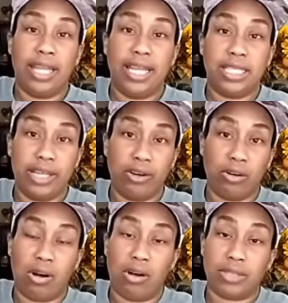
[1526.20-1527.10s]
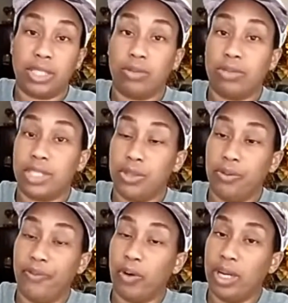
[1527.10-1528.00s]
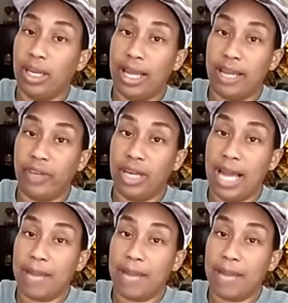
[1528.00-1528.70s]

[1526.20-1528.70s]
these here are also two for 11.